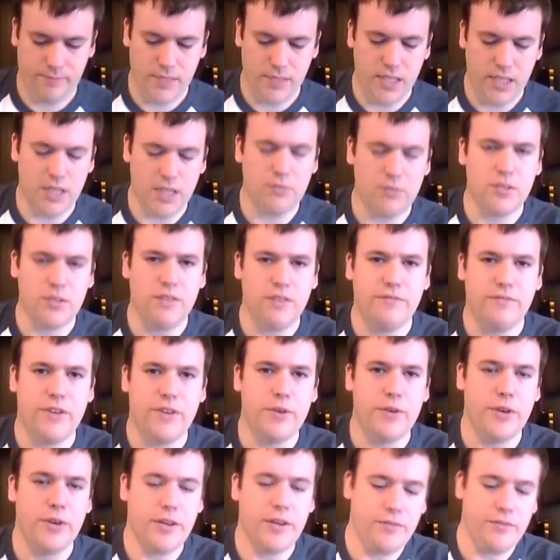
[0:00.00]
This was a
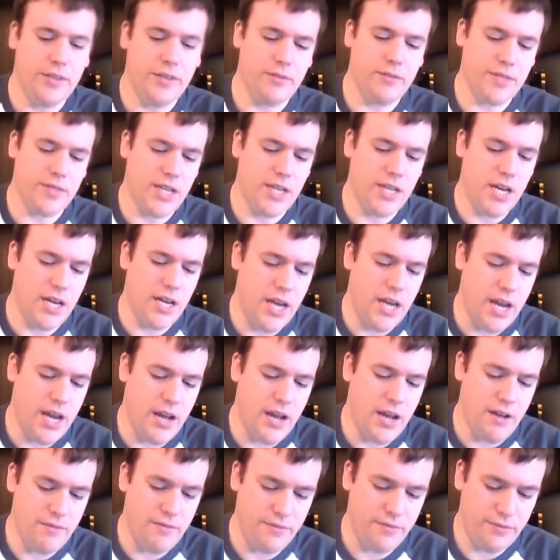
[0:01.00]
votive that was cut in
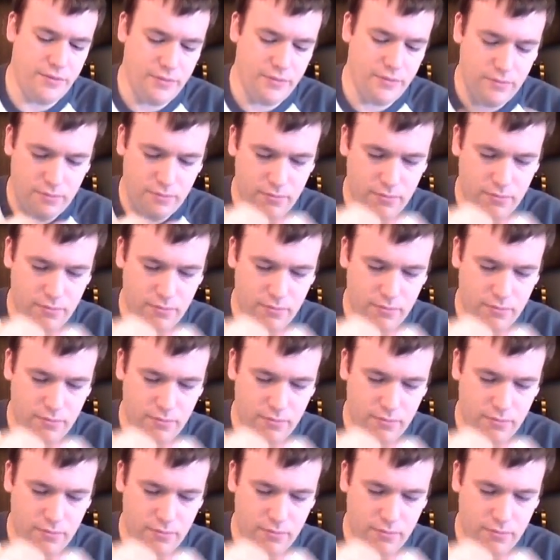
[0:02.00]
half.